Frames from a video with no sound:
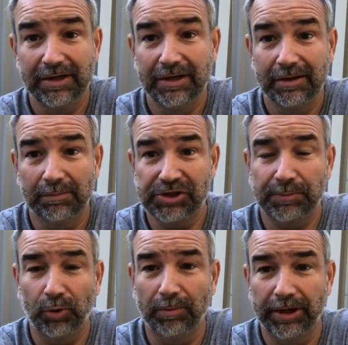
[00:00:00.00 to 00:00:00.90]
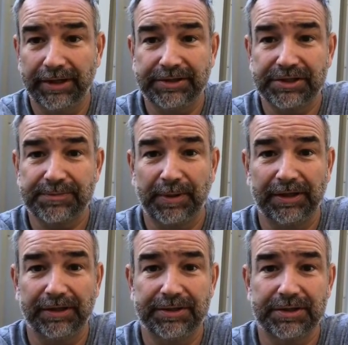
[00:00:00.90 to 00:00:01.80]
much more money to
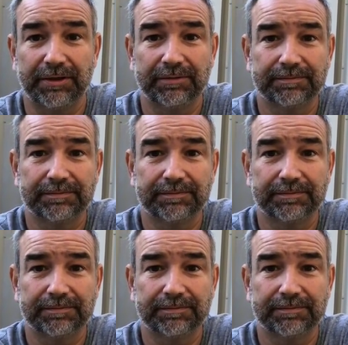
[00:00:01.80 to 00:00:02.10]
spend, so